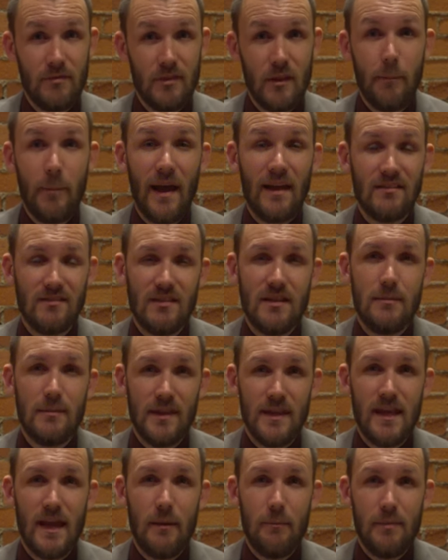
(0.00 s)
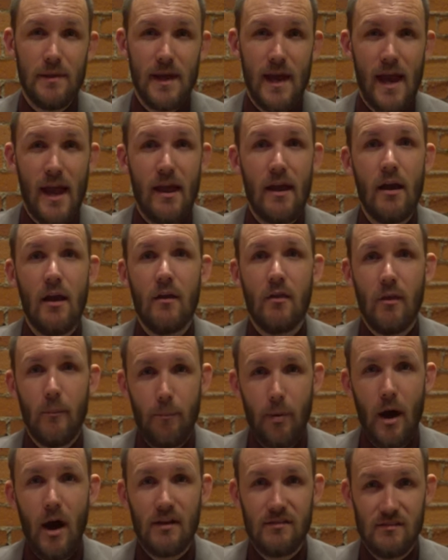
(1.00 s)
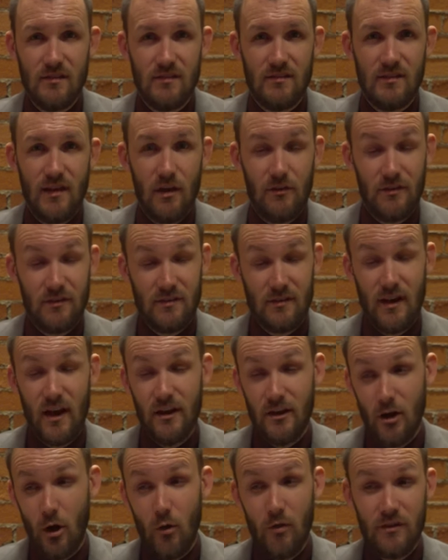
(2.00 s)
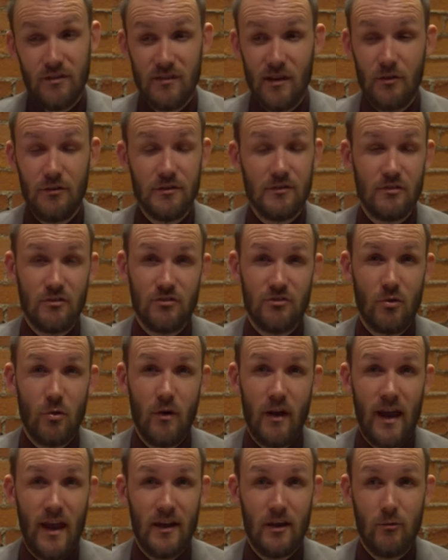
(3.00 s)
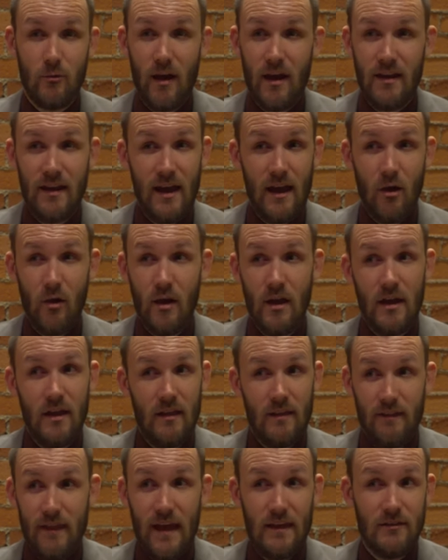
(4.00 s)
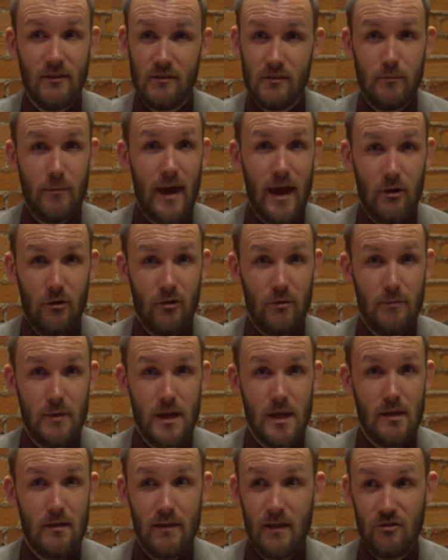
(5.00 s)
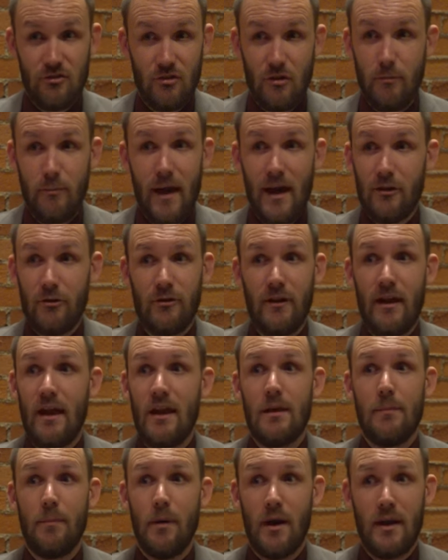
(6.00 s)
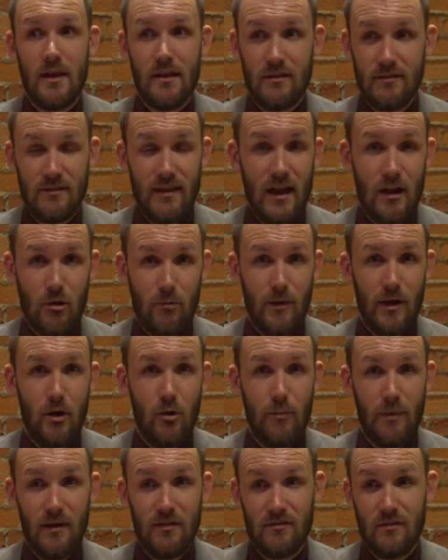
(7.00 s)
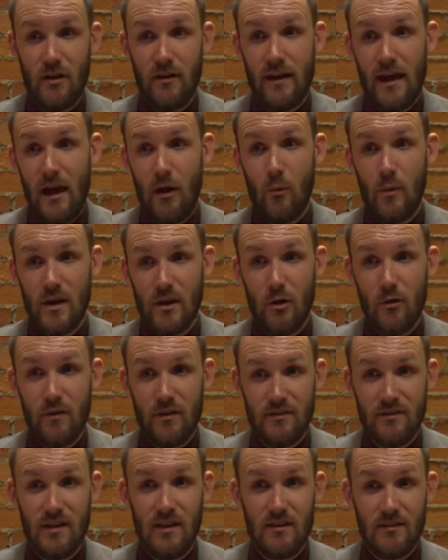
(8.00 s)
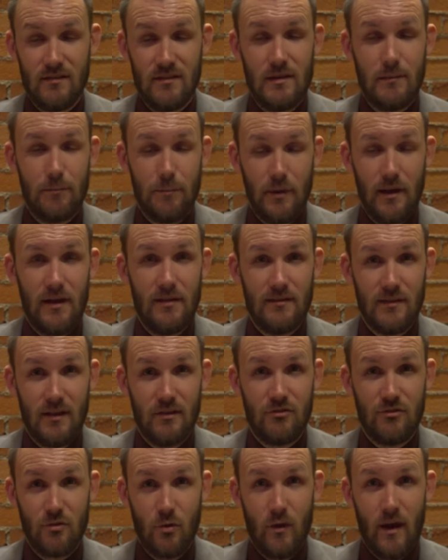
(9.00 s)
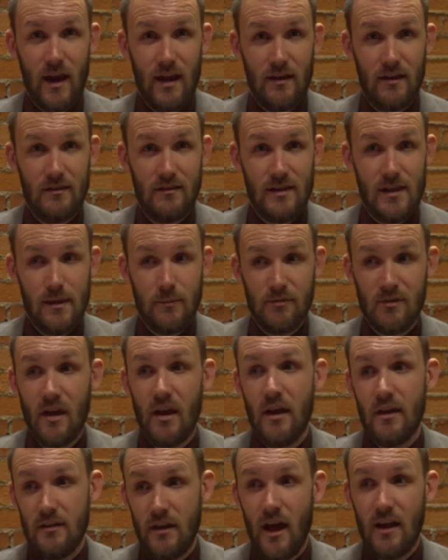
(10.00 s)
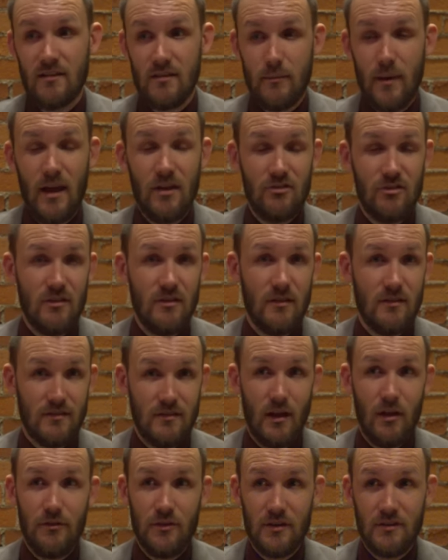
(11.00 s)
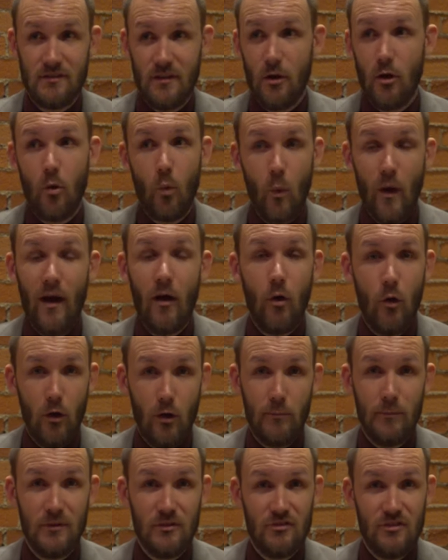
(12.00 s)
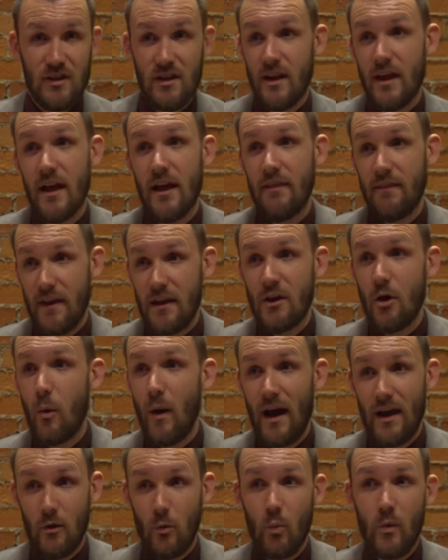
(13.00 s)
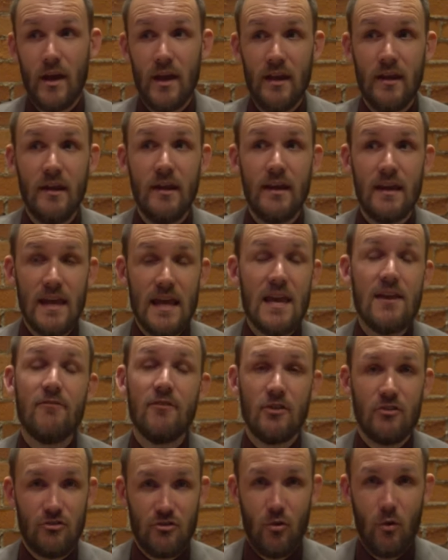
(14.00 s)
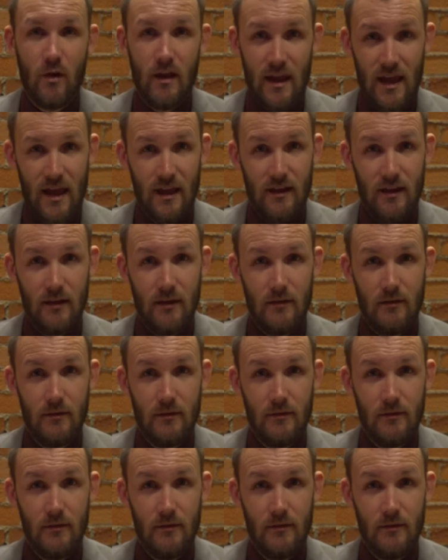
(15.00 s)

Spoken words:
The best team in the NBA, the Boston Celtics. And I know the Celtics are shorthanded right now. That doesn't matter to me. That shouldn't matter to anybody in Sacramento based on how we know this Kings team plays against shorthanded teams. Not to mention, the Celtics, they're a well-oiled machine. They know how to win even shorthanded.